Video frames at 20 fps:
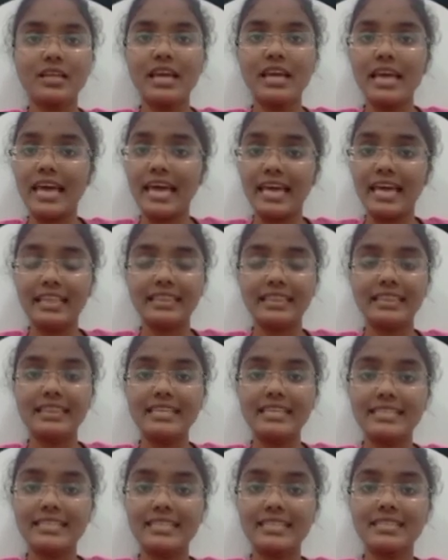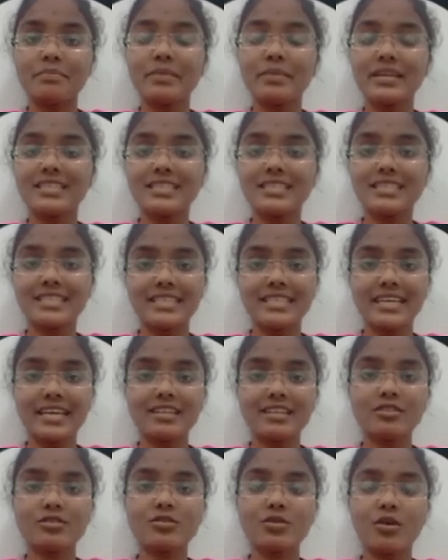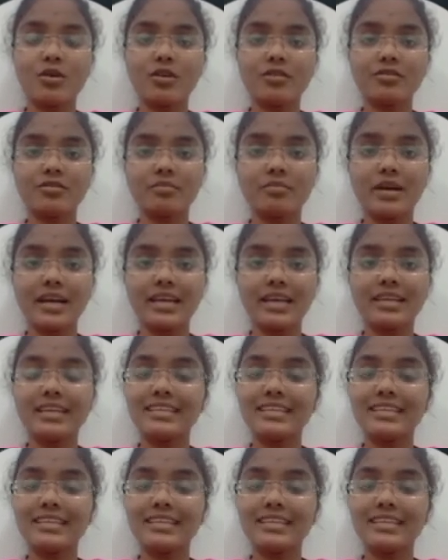And this is the petty details of my